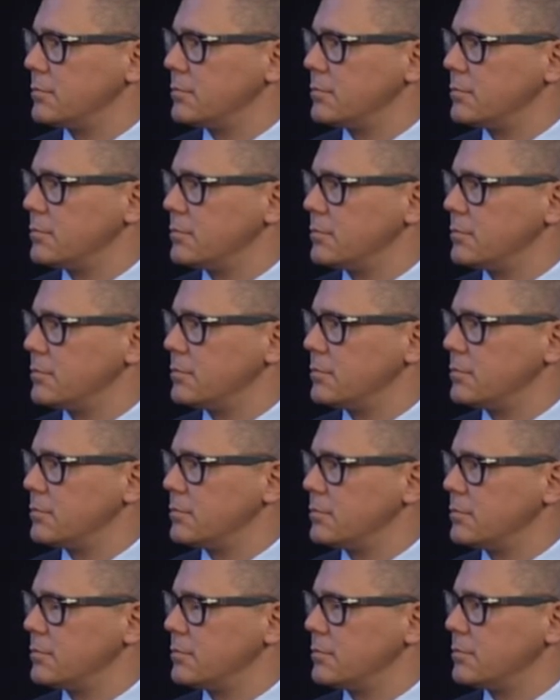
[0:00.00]

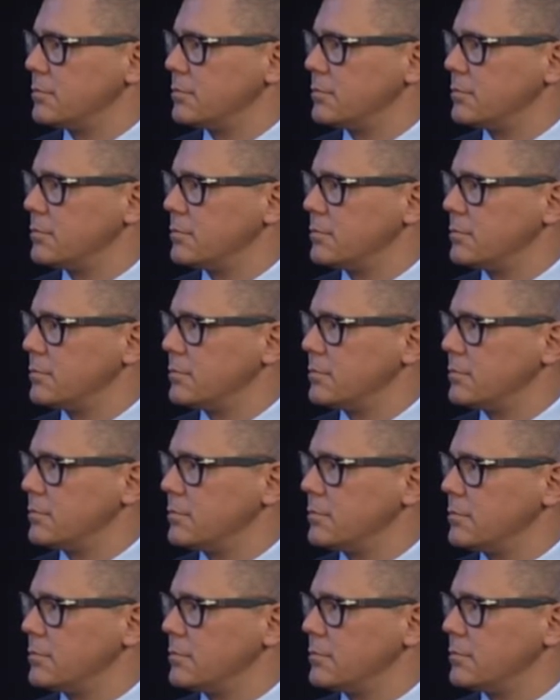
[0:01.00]

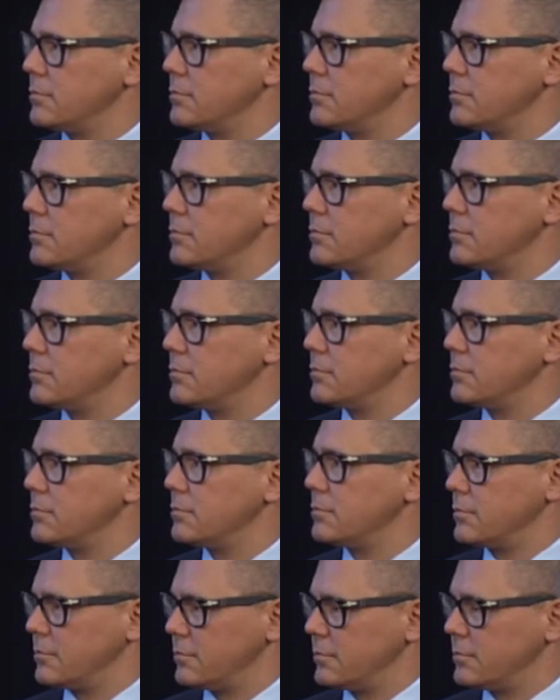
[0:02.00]

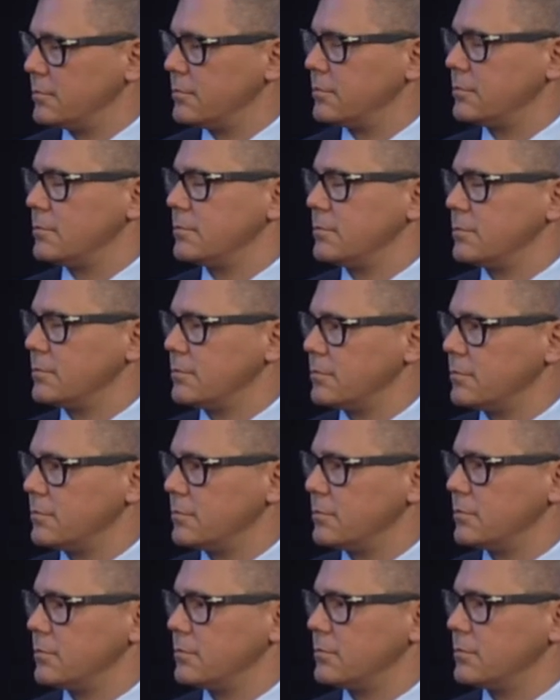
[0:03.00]

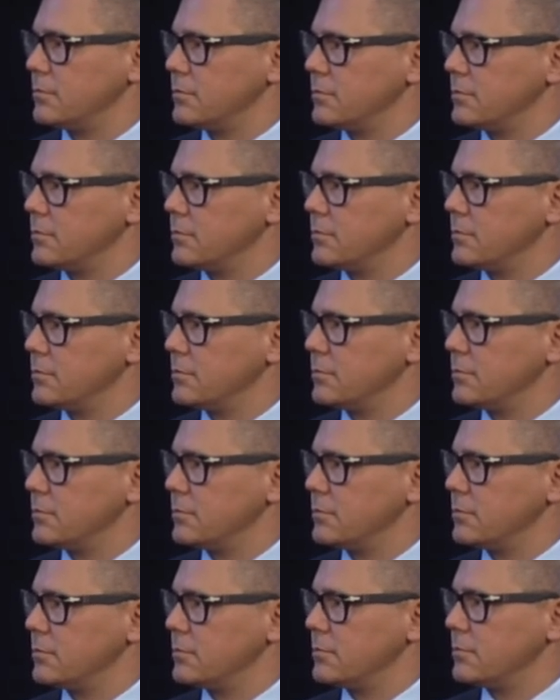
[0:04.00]

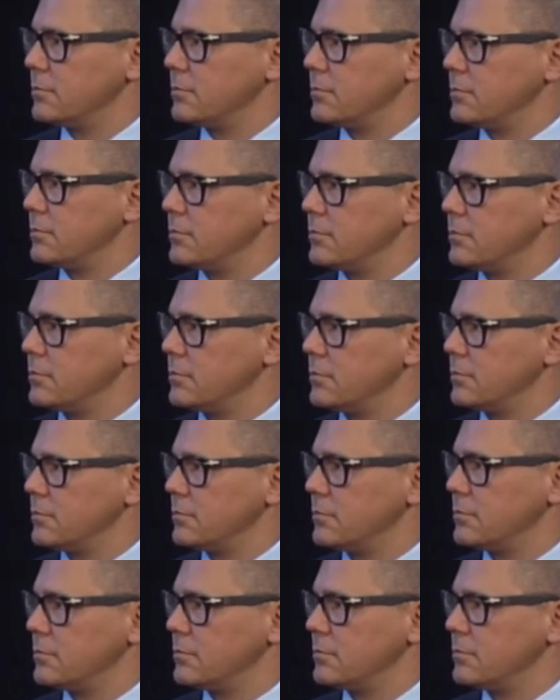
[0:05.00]

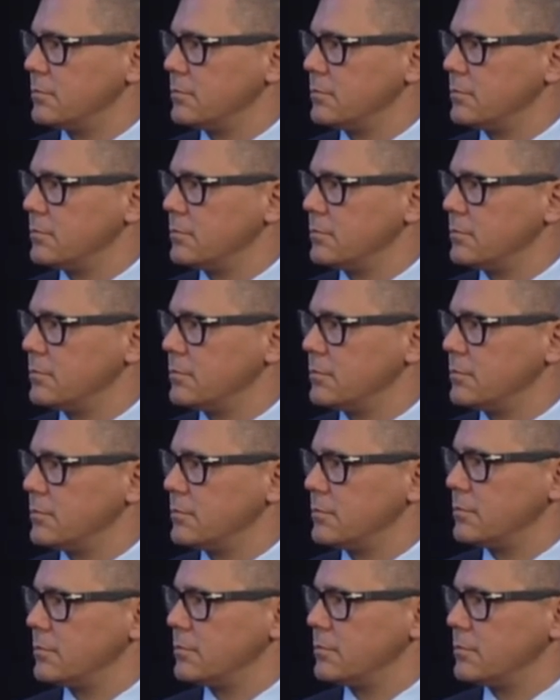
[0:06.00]

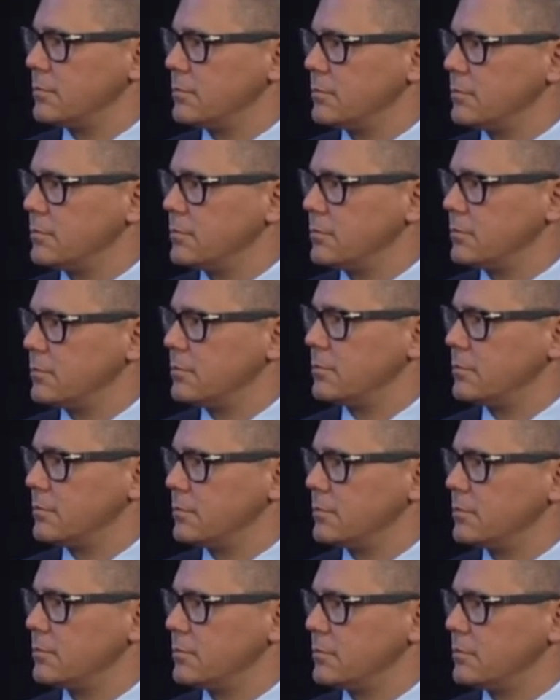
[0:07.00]
(silent)